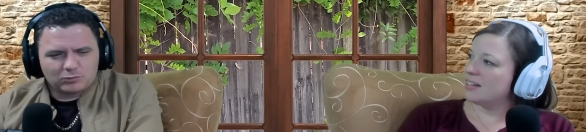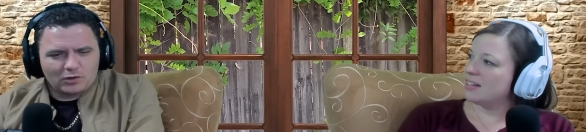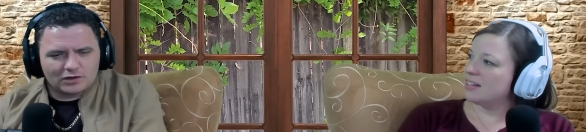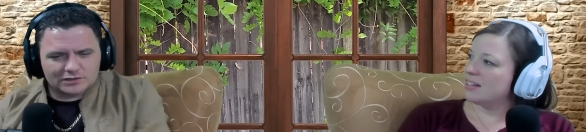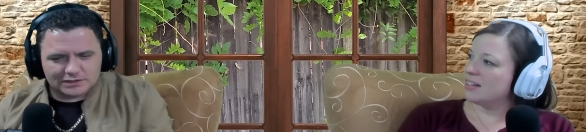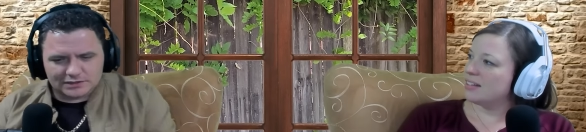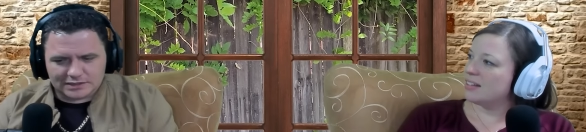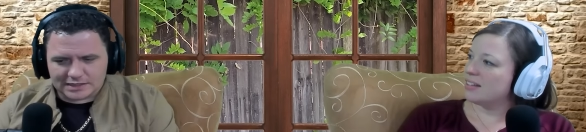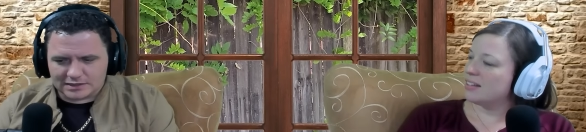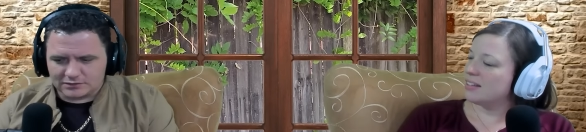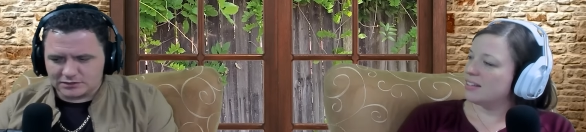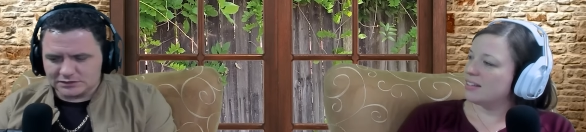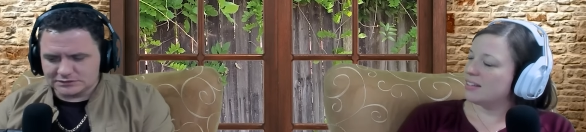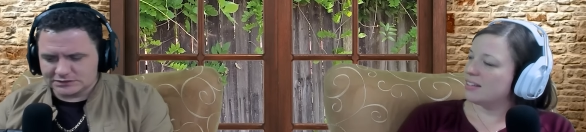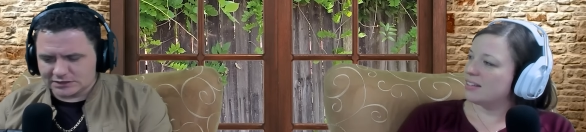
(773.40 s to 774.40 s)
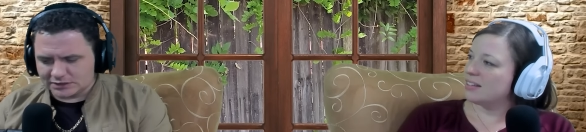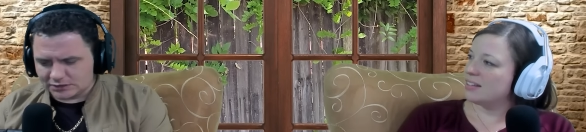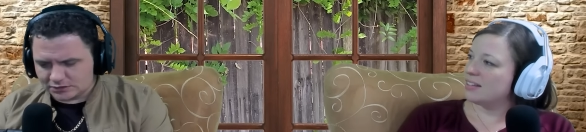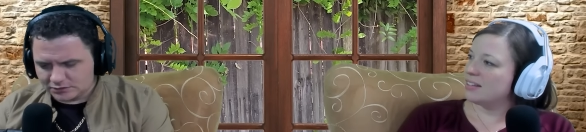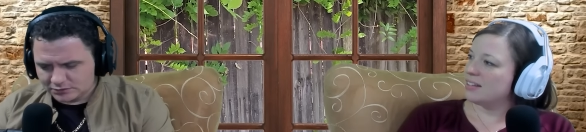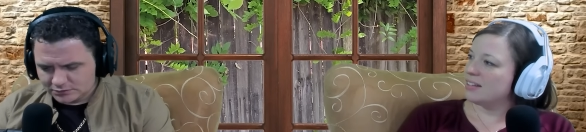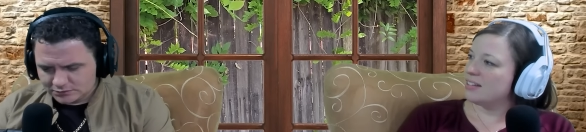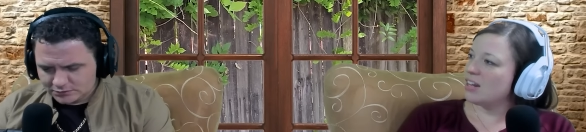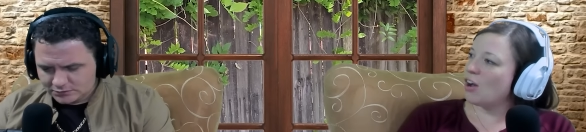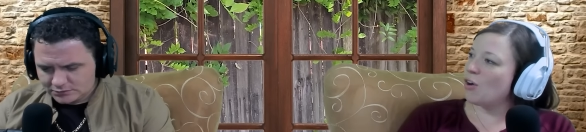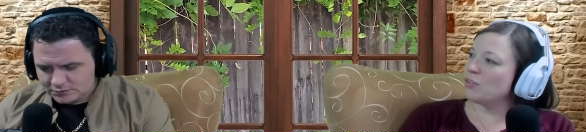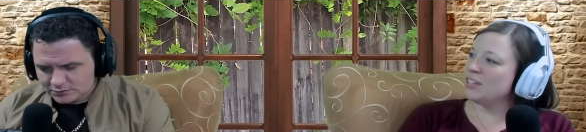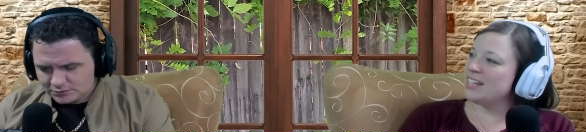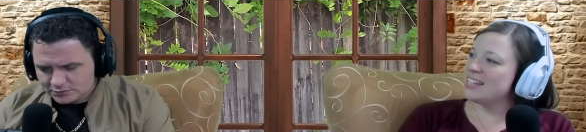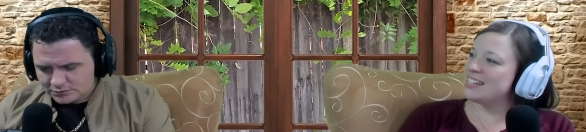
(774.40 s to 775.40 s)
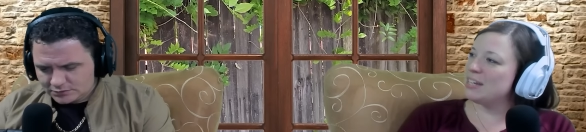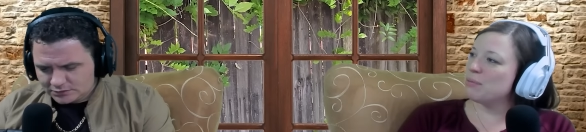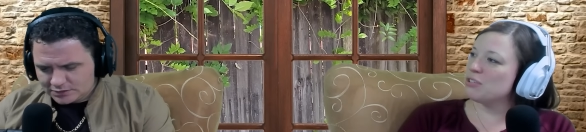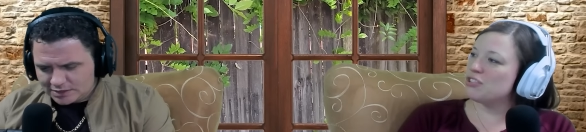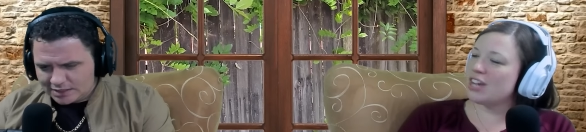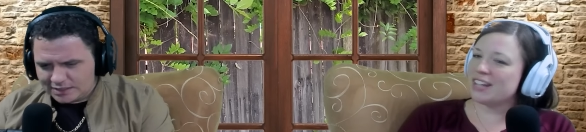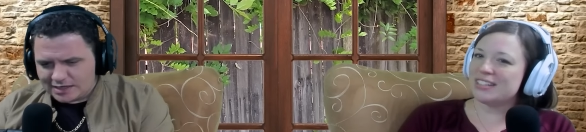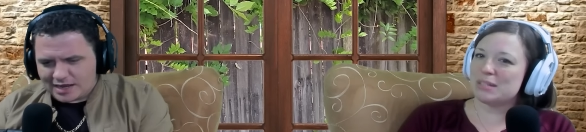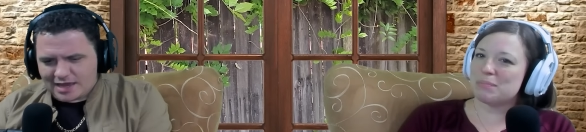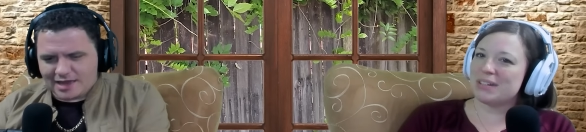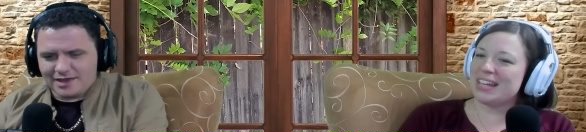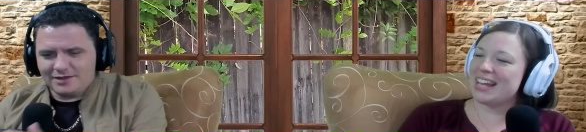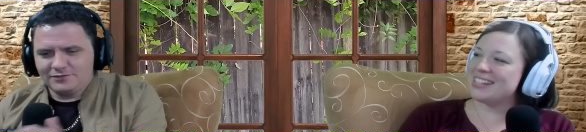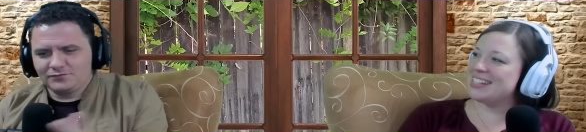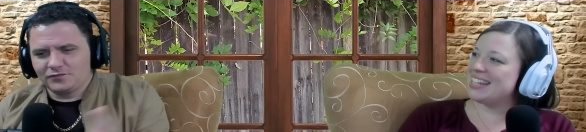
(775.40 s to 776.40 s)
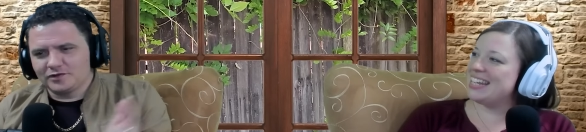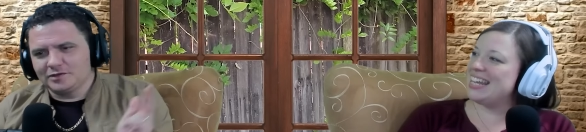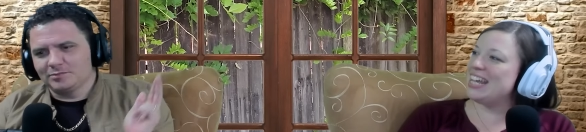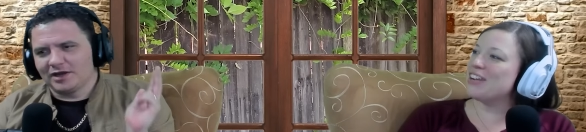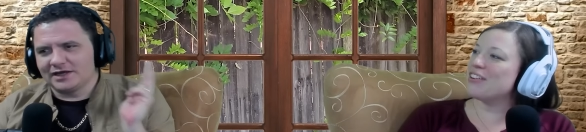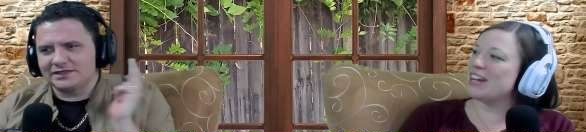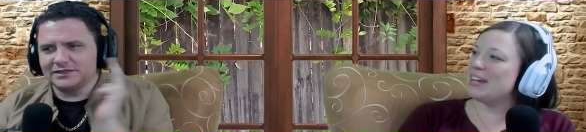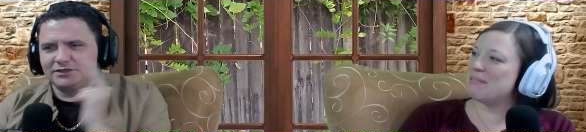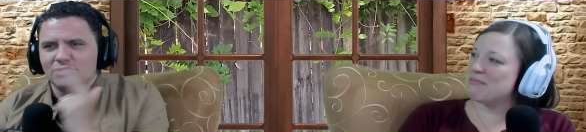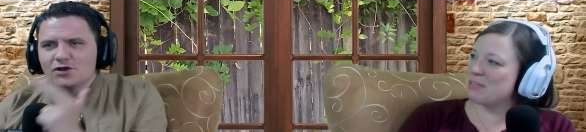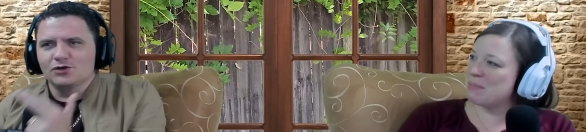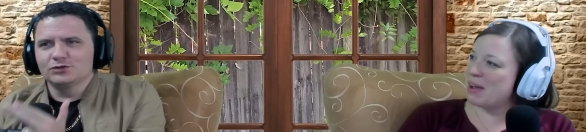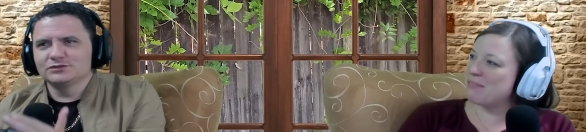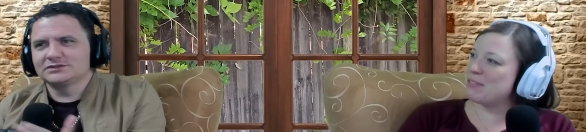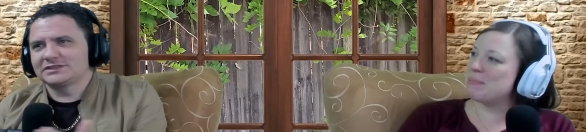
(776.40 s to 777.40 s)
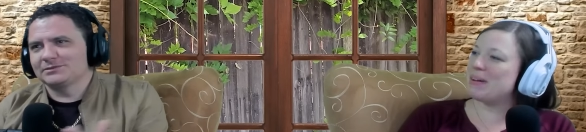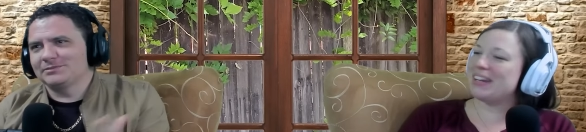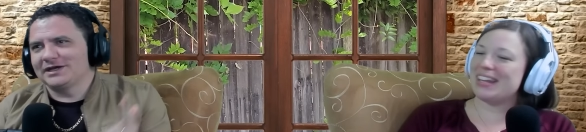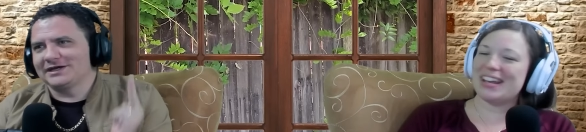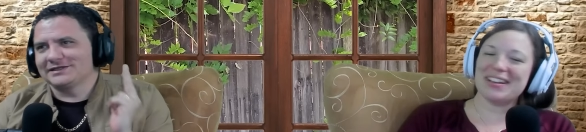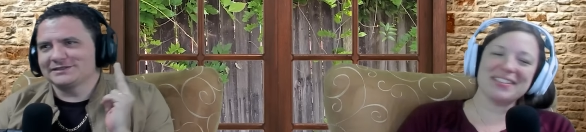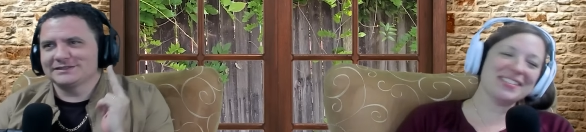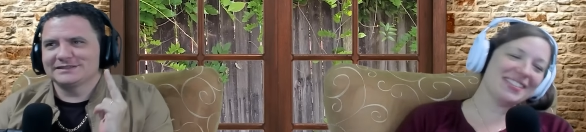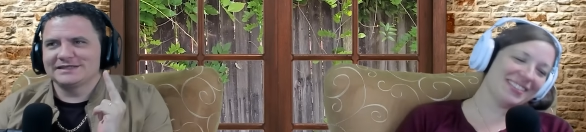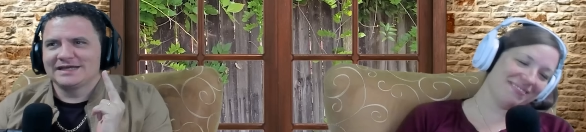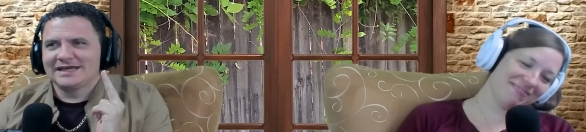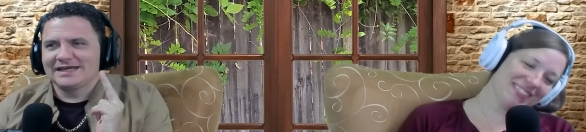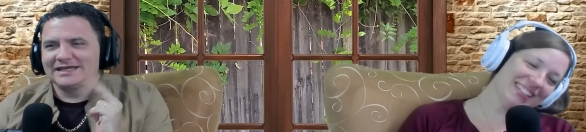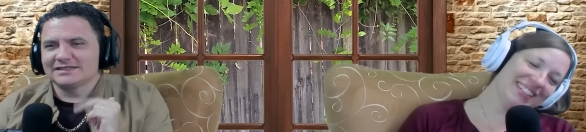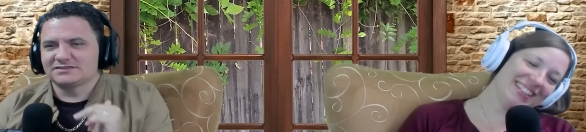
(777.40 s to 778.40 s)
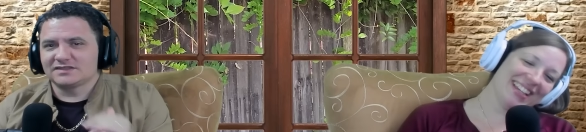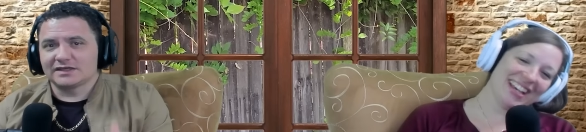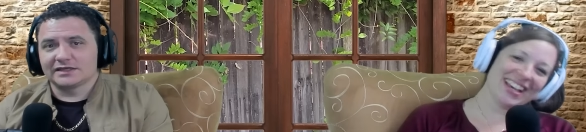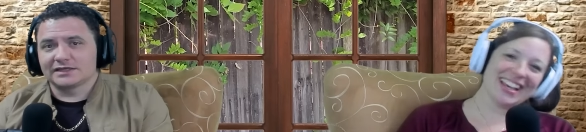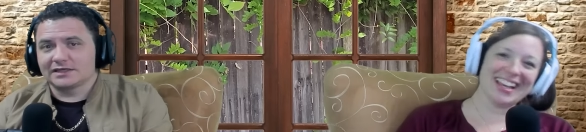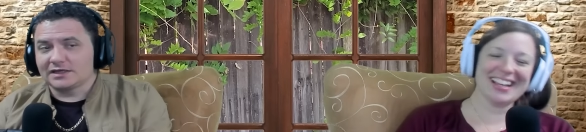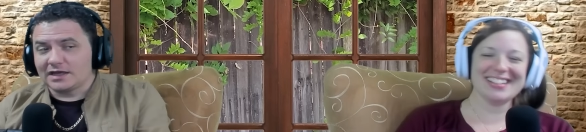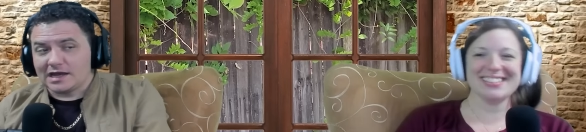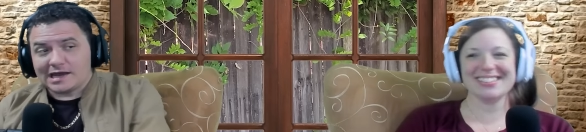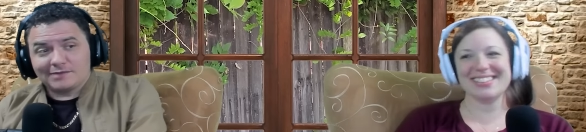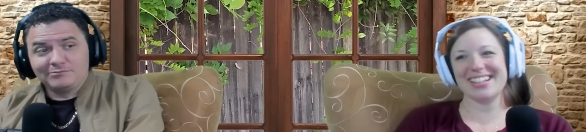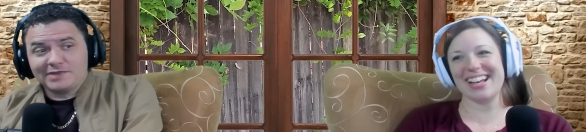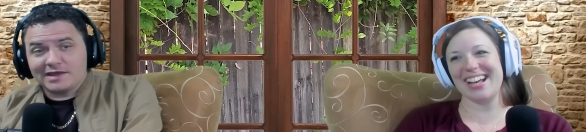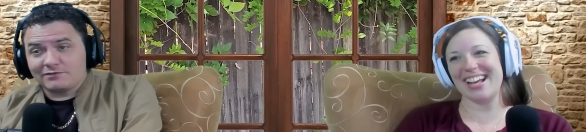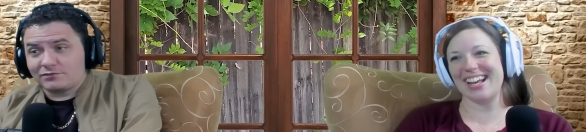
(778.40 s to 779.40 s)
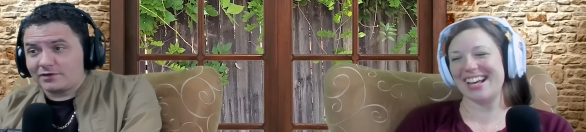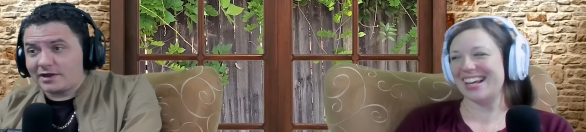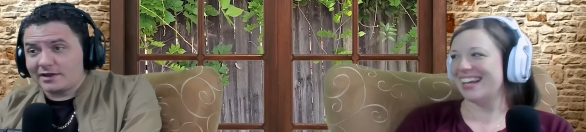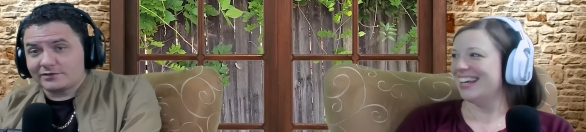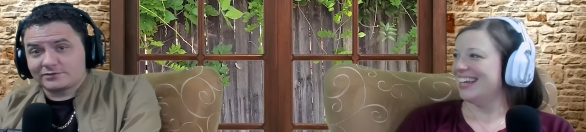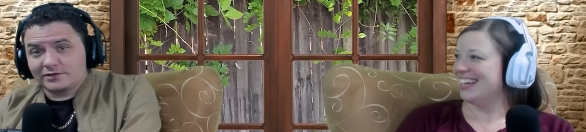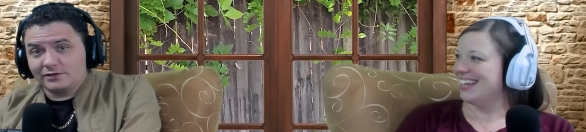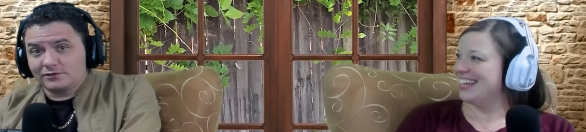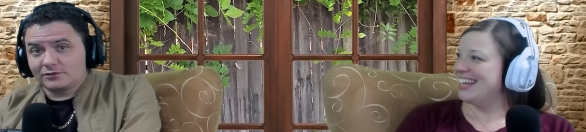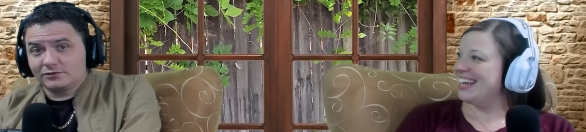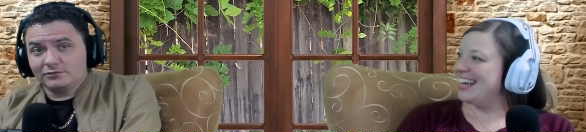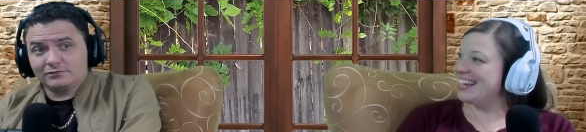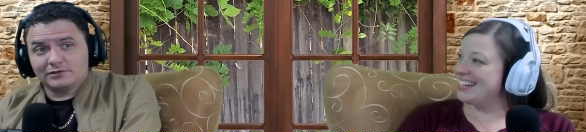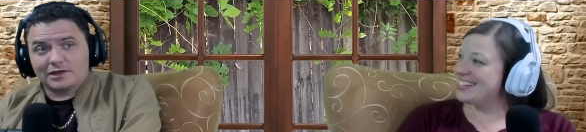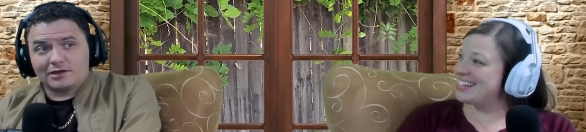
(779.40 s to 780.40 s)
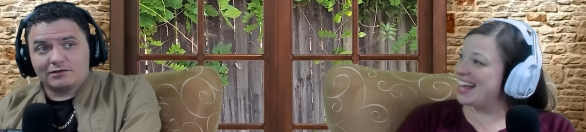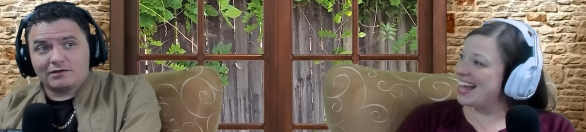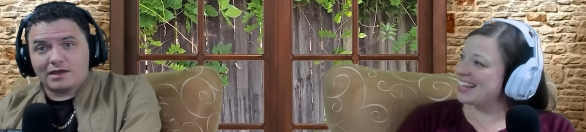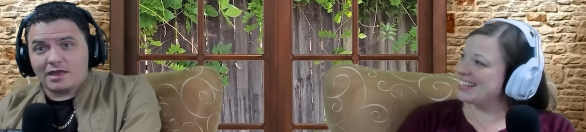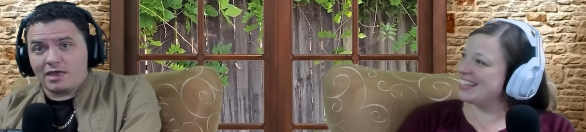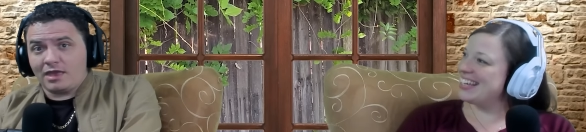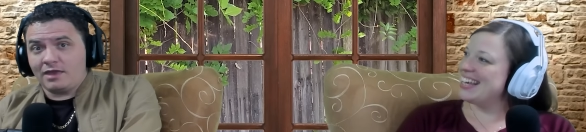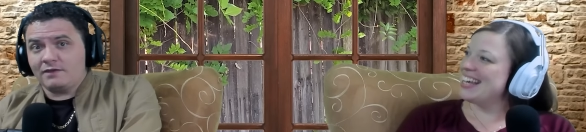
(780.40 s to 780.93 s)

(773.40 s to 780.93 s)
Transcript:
Speaker 1: walking down, and he's like
Speaker 2: not only is he rejected, and but he has to hear it from everybody else. It.
Speaker 1: It's yeah. like I'm never asking a girl exactly